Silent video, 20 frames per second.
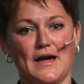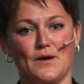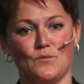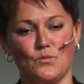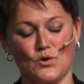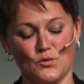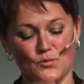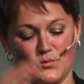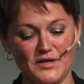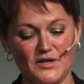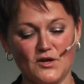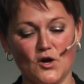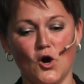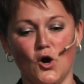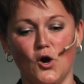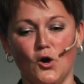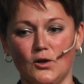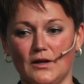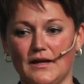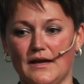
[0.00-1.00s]
what we
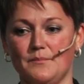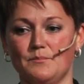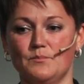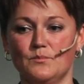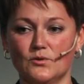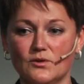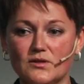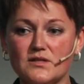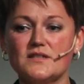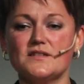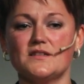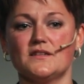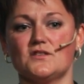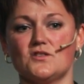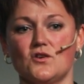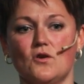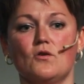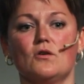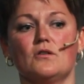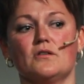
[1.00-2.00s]
call a
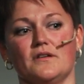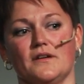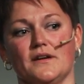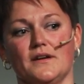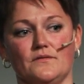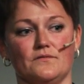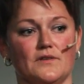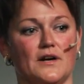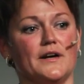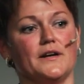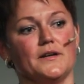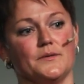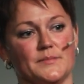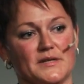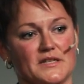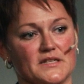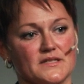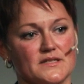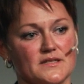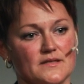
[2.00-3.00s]
multi-talker
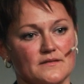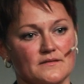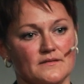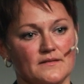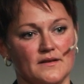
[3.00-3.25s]
environment.